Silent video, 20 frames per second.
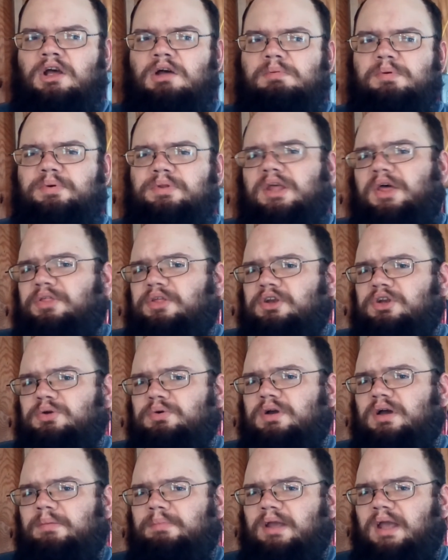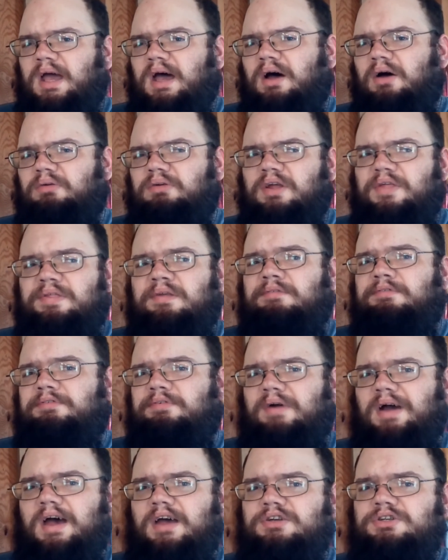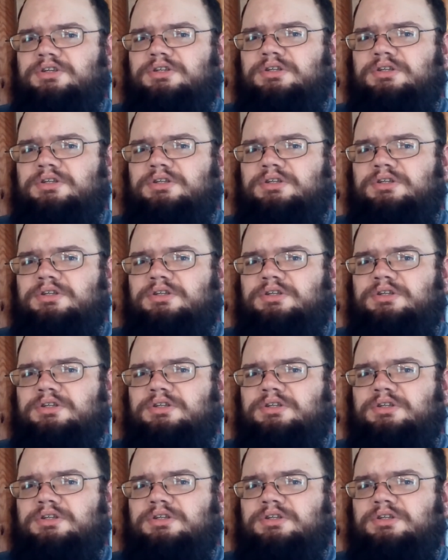But with nothing new coming out, nothing fresh,